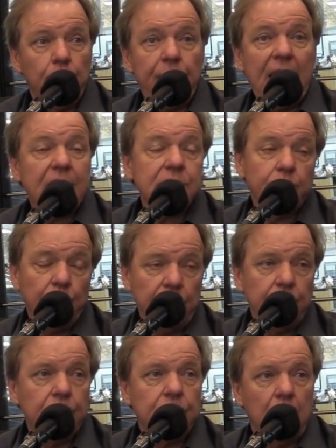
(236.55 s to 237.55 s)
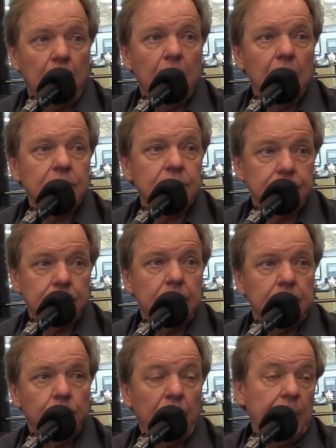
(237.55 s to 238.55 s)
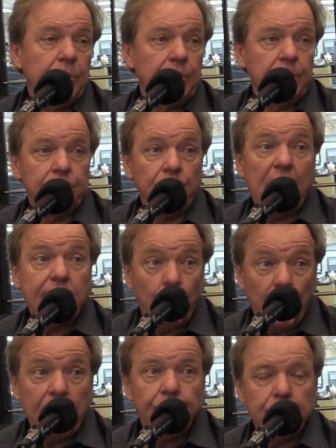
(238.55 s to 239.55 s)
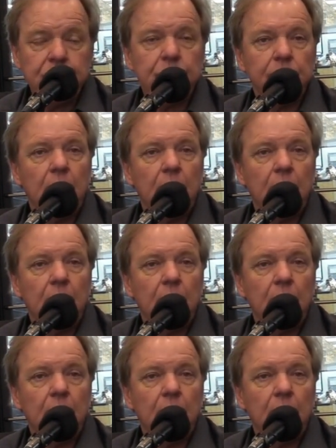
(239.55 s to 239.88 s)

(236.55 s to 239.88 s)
Passed some really good cars and were able to drive away from some